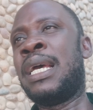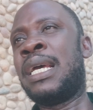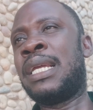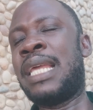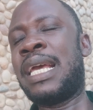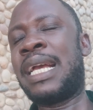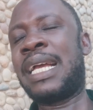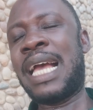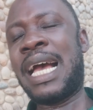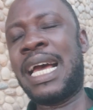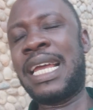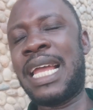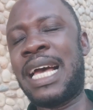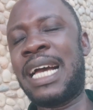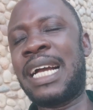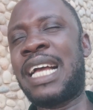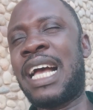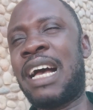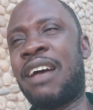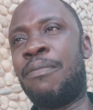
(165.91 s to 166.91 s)
the Ghana
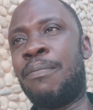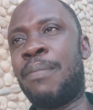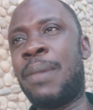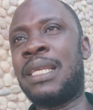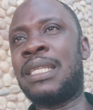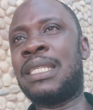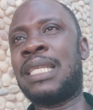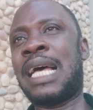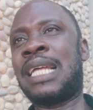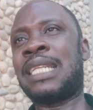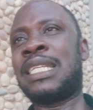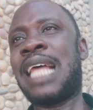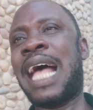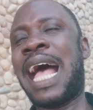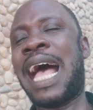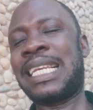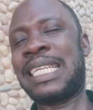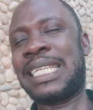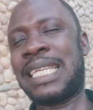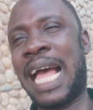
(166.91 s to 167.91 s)
governments had
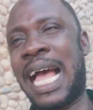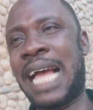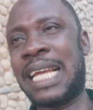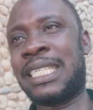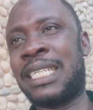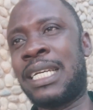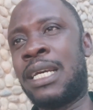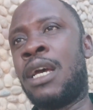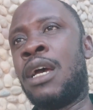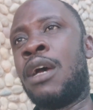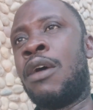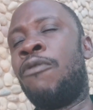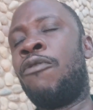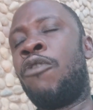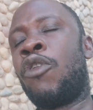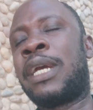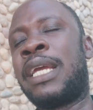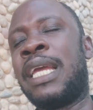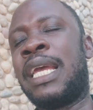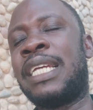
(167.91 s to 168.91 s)
attached
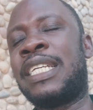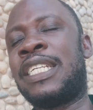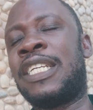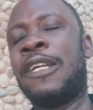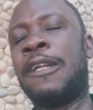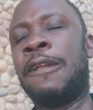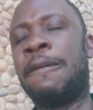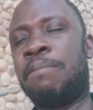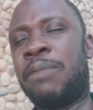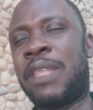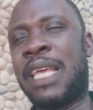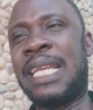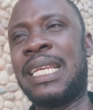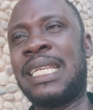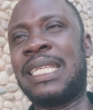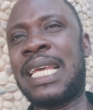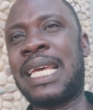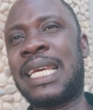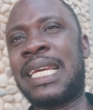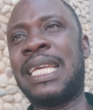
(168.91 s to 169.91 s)
vocation
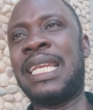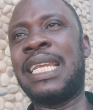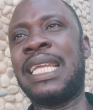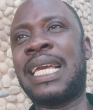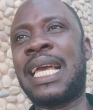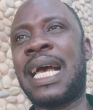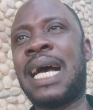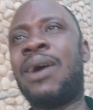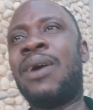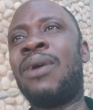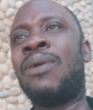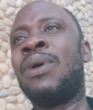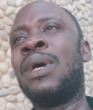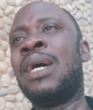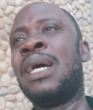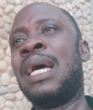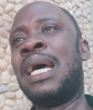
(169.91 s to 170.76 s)
and technical